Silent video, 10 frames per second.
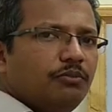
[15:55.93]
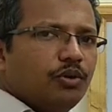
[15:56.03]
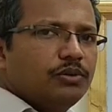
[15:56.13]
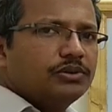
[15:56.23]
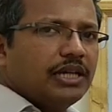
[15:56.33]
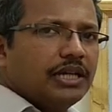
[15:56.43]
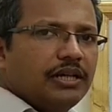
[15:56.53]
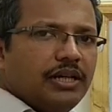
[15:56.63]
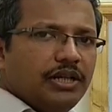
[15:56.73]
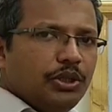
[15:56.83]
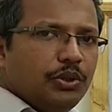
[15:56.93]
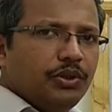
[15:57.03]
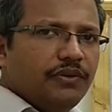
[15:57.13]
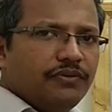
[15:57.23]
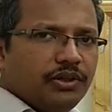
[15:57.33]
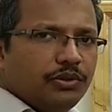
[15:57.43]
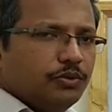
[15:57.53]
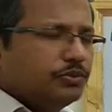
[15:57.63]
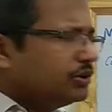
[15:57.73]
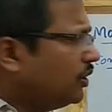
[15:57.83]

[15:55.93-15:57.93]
monosaccharide into different groups.